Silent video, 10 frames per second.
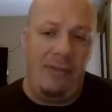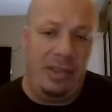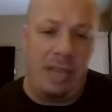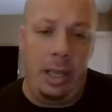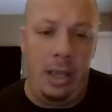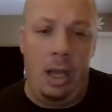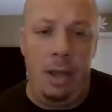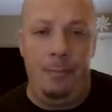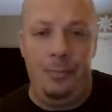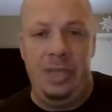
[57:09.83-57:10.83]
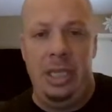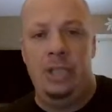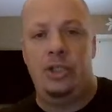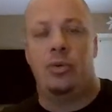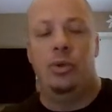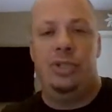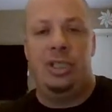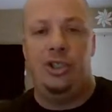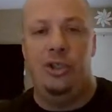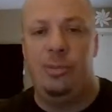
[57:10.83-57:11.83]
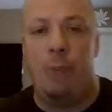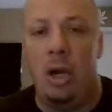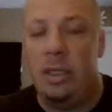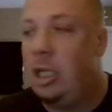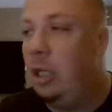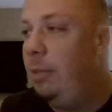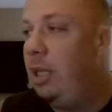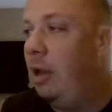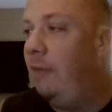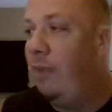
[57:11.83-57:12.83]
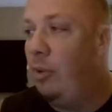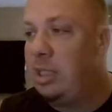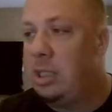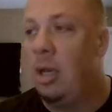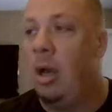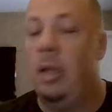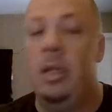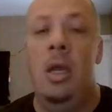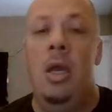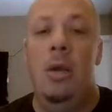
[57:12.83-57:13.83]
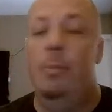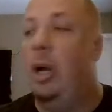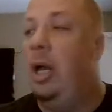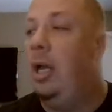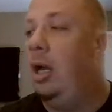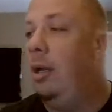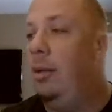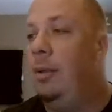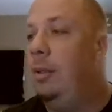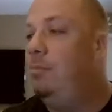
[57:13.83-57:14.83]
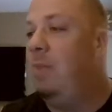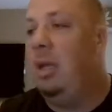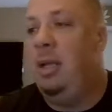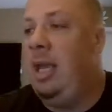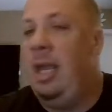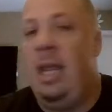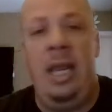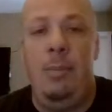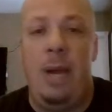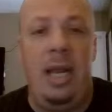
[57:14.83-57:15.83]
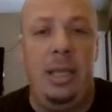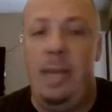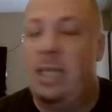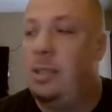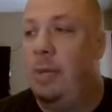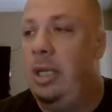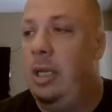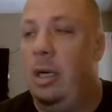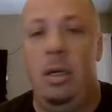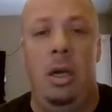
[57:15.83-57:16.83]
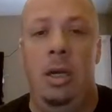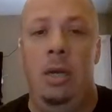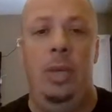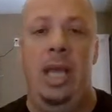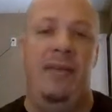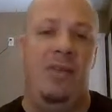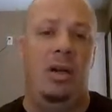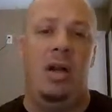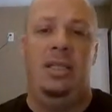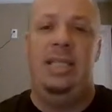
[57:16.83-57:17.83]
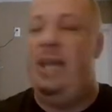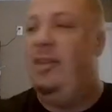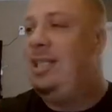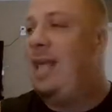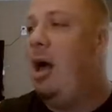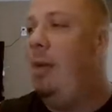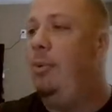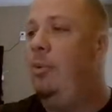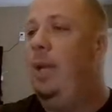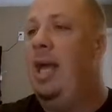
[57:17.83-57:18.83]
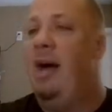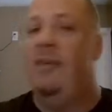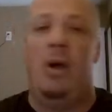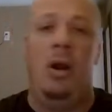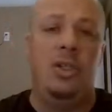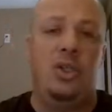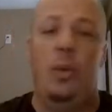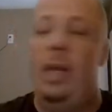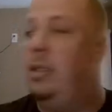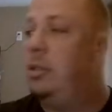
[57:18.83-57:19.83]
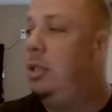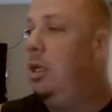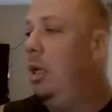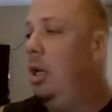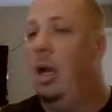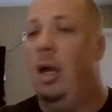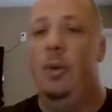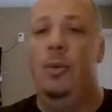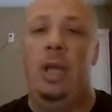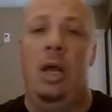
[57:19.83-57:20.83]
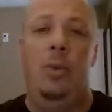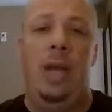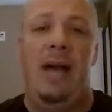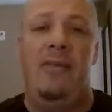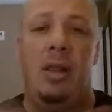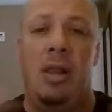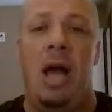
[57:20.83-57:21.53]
that the Scrooge's Juice Bar is going to be focusing on. But anybody can make some money here. We have our daily scalp, we have our swings, we have a lot of